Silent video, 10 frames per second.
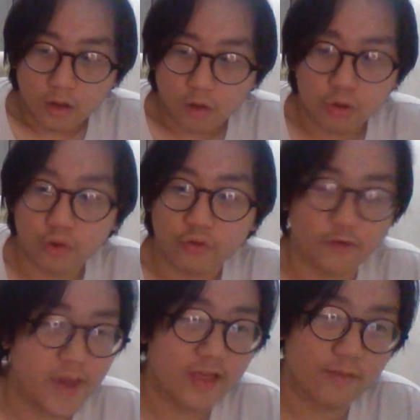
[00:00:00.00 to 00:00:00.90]
for
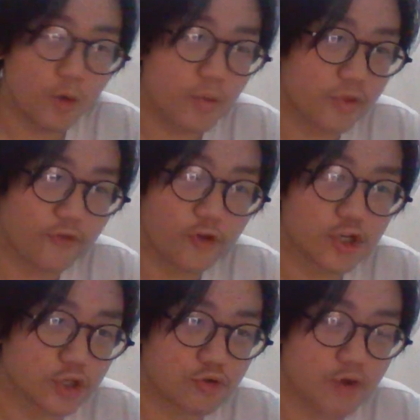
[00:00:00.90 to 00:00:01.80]
me at the moment, the
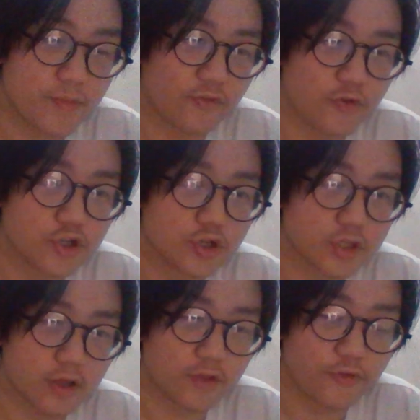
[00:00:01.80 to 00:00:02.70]
future looks grim. The future
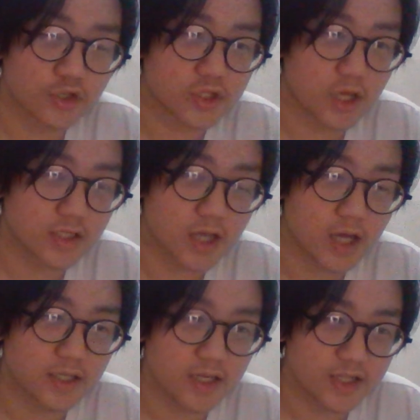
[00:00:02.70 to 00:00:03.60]
look, the future looks
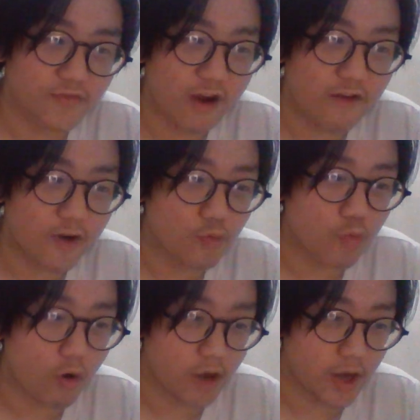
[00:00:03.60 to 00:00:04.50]
uncertain, and it's very very
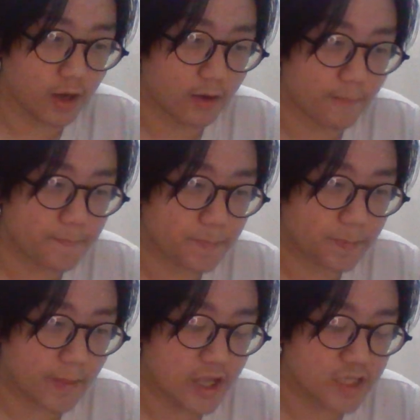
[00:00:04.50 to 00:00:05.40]
worrying,
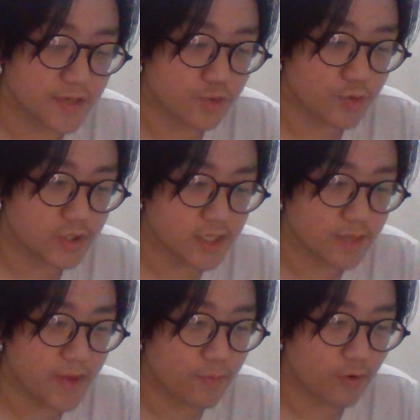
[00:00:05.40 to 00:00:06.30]
especially when you see
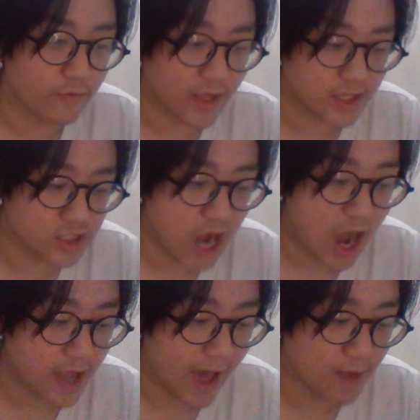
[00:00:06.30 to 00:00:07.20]
people of like such
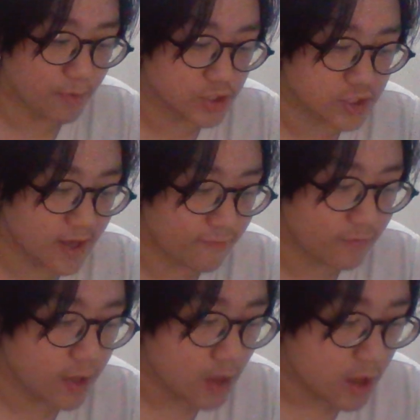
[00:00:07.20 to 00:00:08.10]
high caliber just live
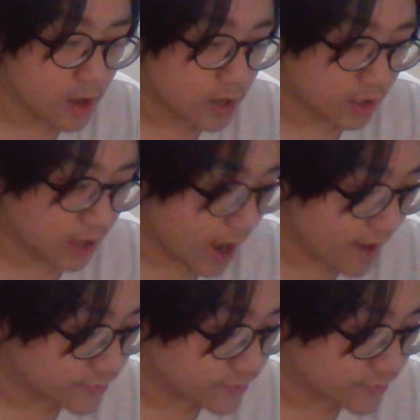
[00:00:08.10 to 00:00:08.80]
the lives